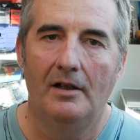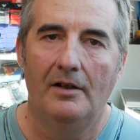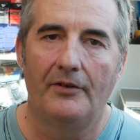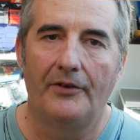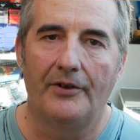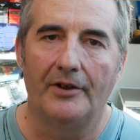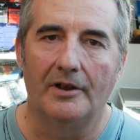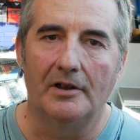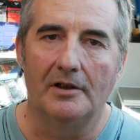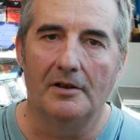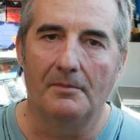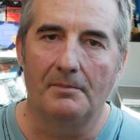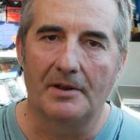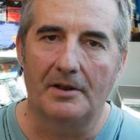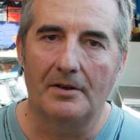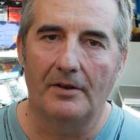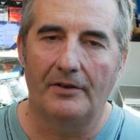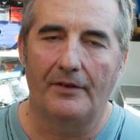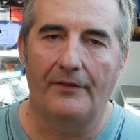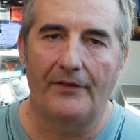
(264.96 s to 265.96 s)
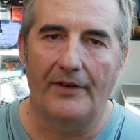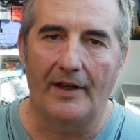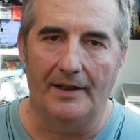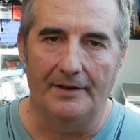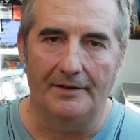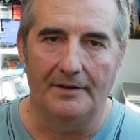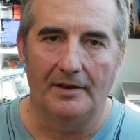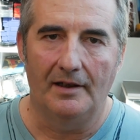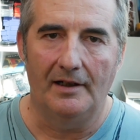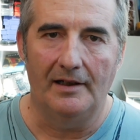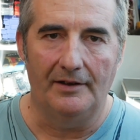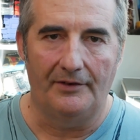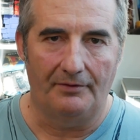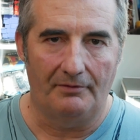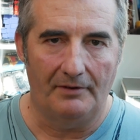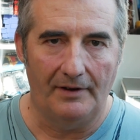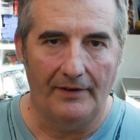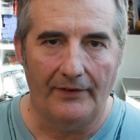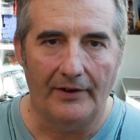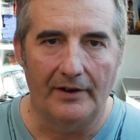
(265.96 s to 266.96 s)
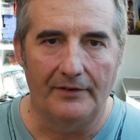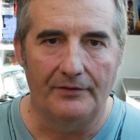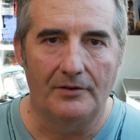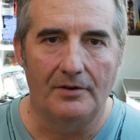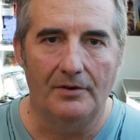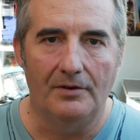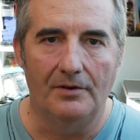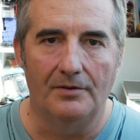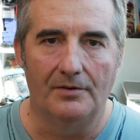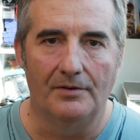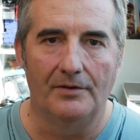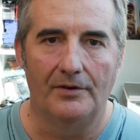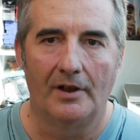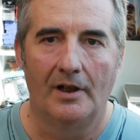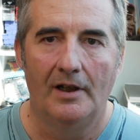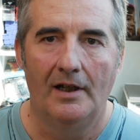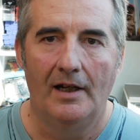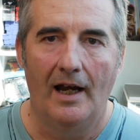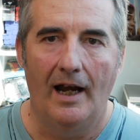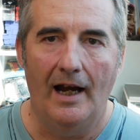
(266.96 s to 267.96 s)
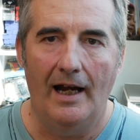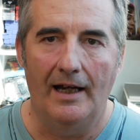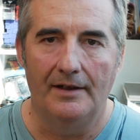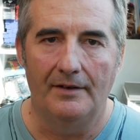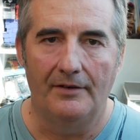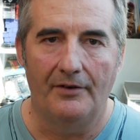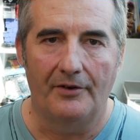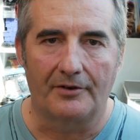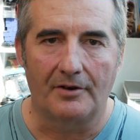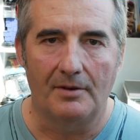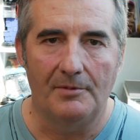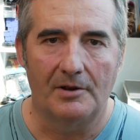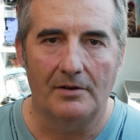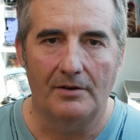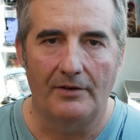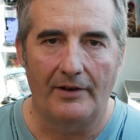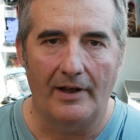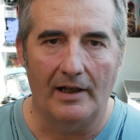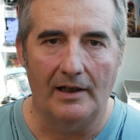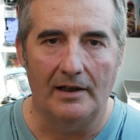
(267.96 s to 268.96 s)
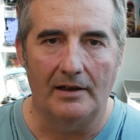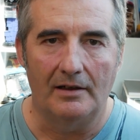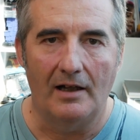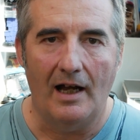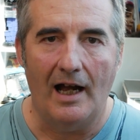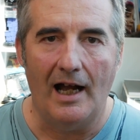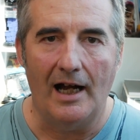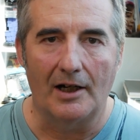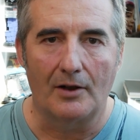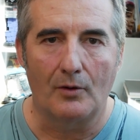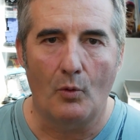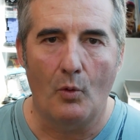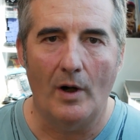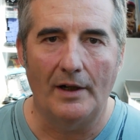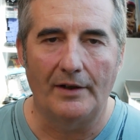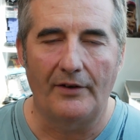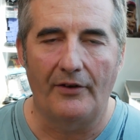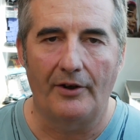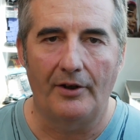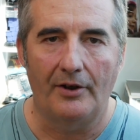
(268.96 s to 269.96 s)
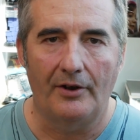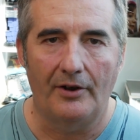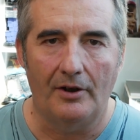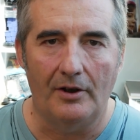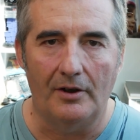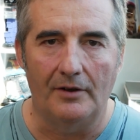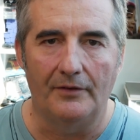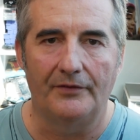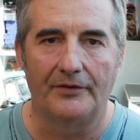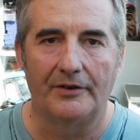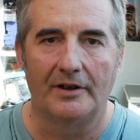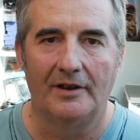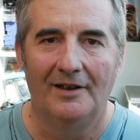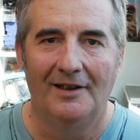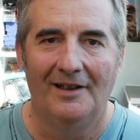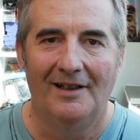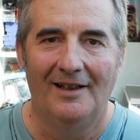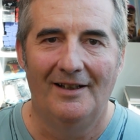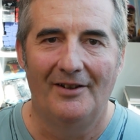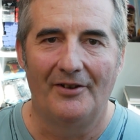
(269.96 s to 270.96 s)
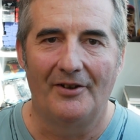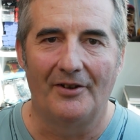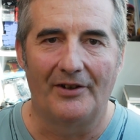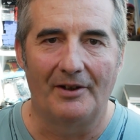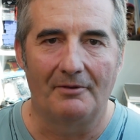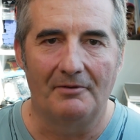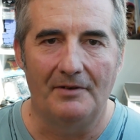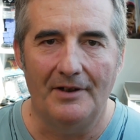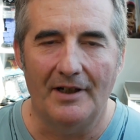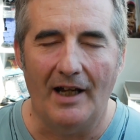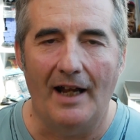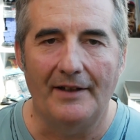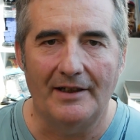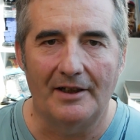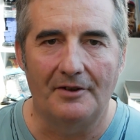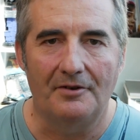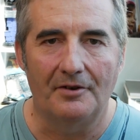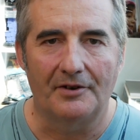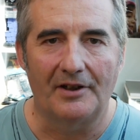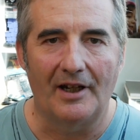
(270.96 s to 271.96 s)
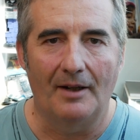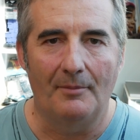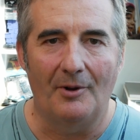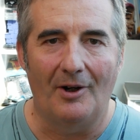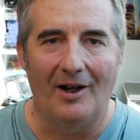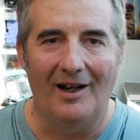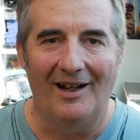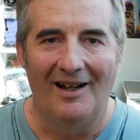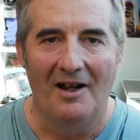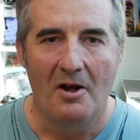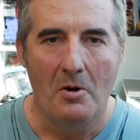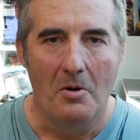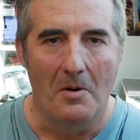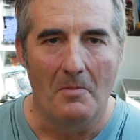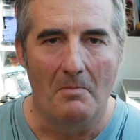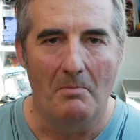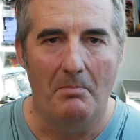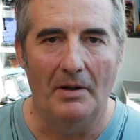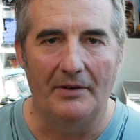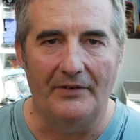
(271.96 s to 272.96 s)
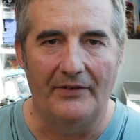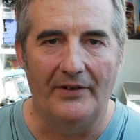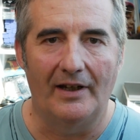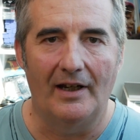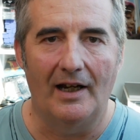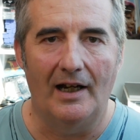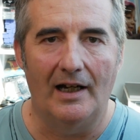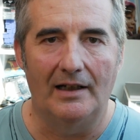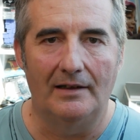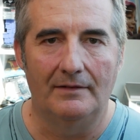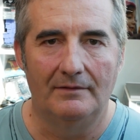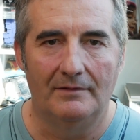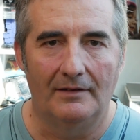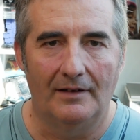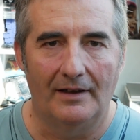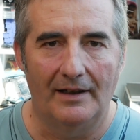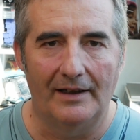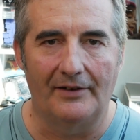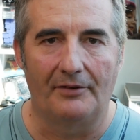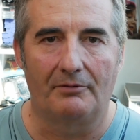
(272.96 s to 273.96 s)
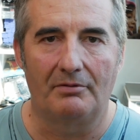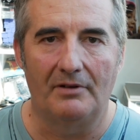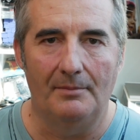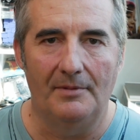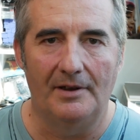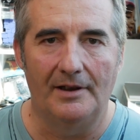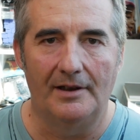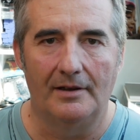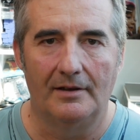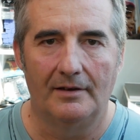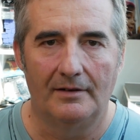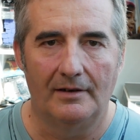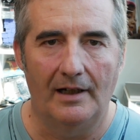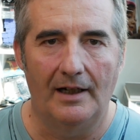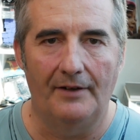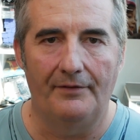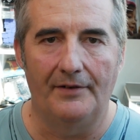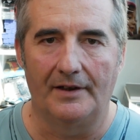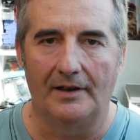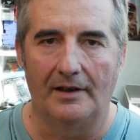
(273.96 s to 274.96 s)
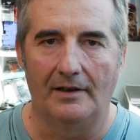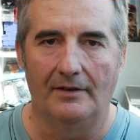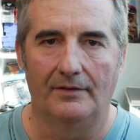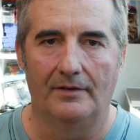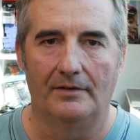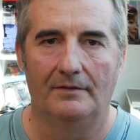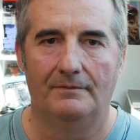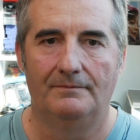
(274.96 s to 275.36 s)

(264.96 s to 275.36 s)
So because of that, it's very safe to use, and the chemicals are quite soft, so they will not attack your camera, but they are extremely effective.